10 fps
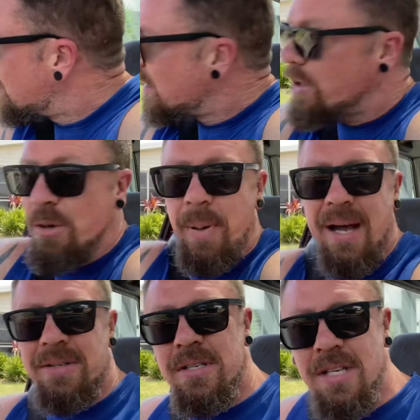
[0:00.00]
no
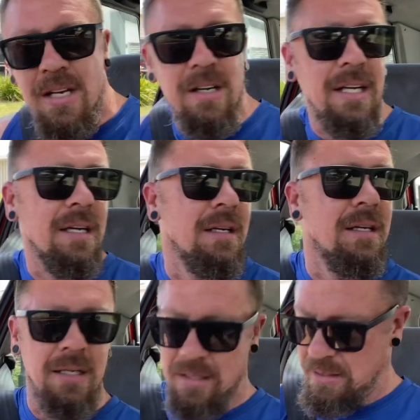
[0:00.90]
power steering
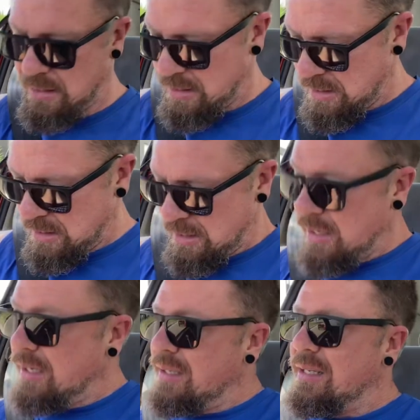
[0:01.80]

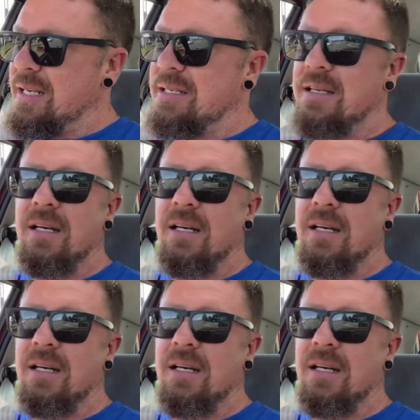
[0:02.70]
in these